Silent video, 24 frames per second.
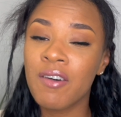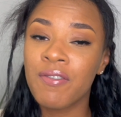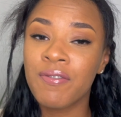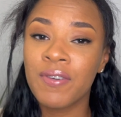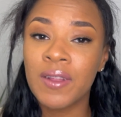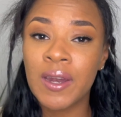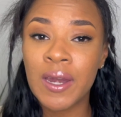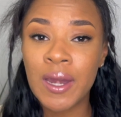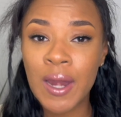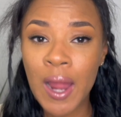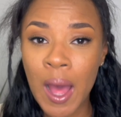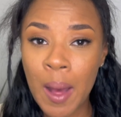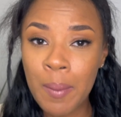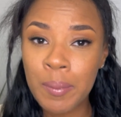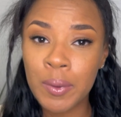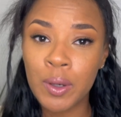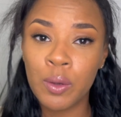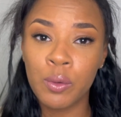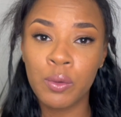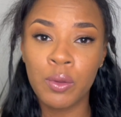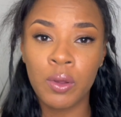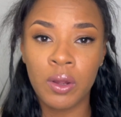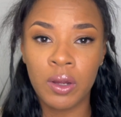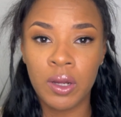
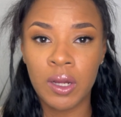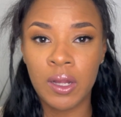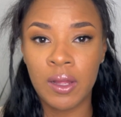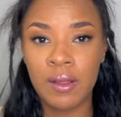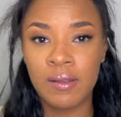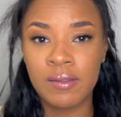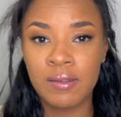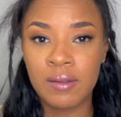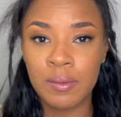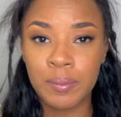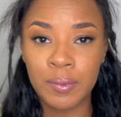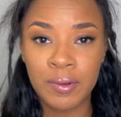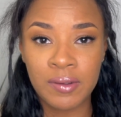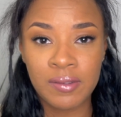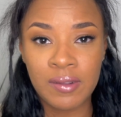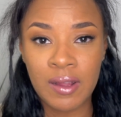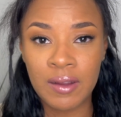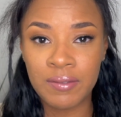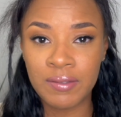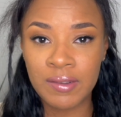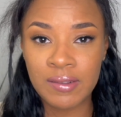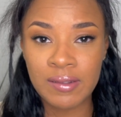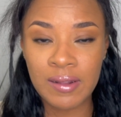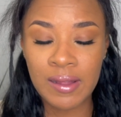phenomenal your customer
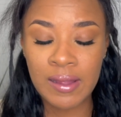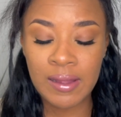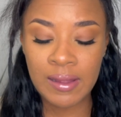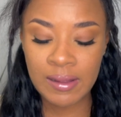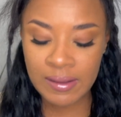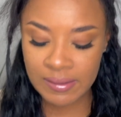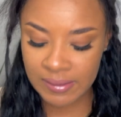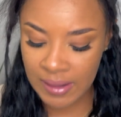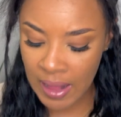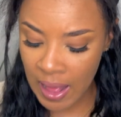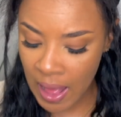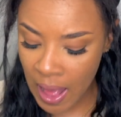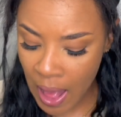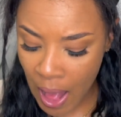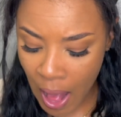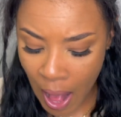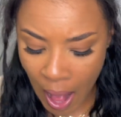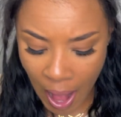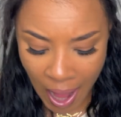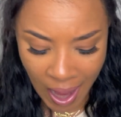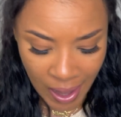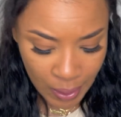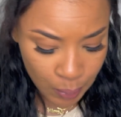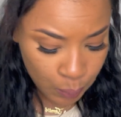service is.
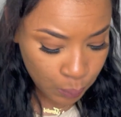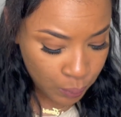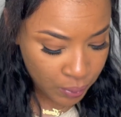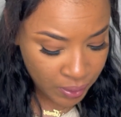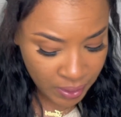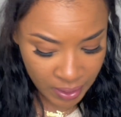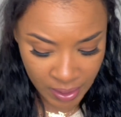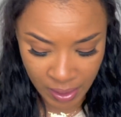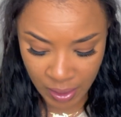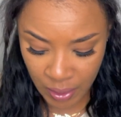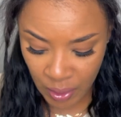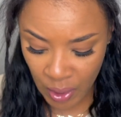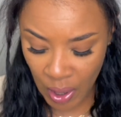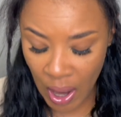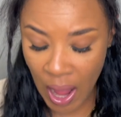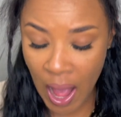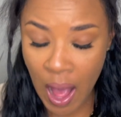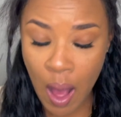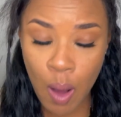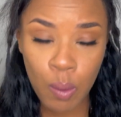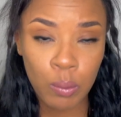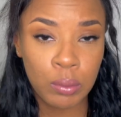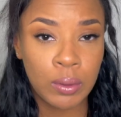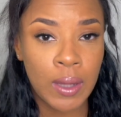I don't care
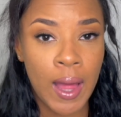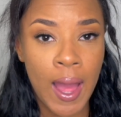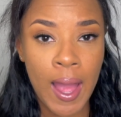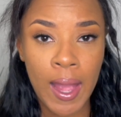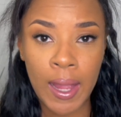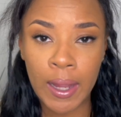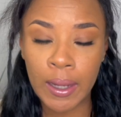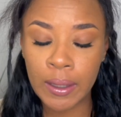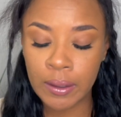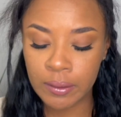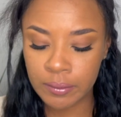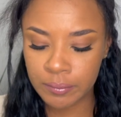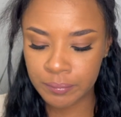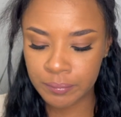how, like,